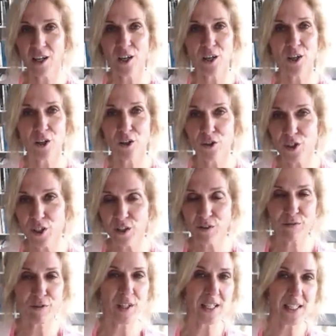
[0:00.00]

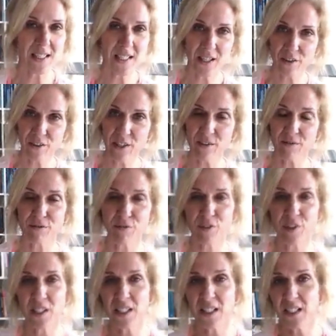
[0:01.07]
gluten-free,
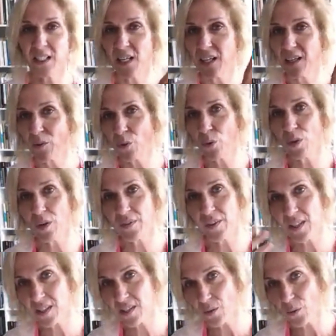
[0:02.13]
dairy-free, all of
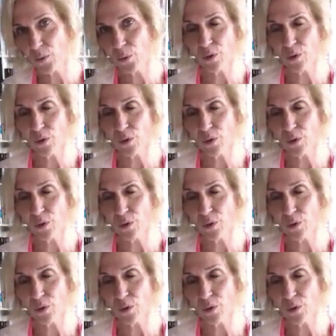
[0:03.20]
this, all of